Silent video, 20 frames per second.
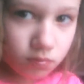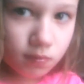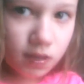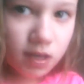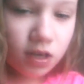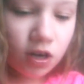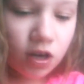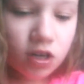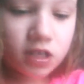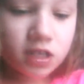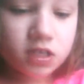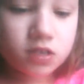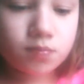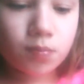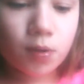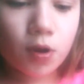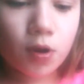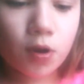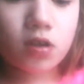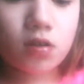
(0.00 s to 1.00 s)
My dog
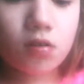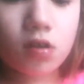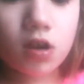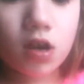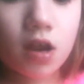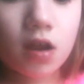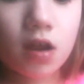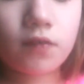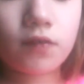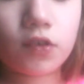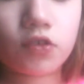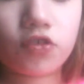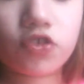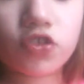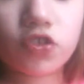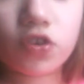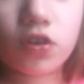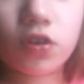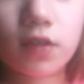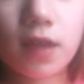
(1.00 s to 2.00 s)
is barking right now if you
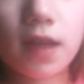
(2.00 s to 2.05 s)
just heard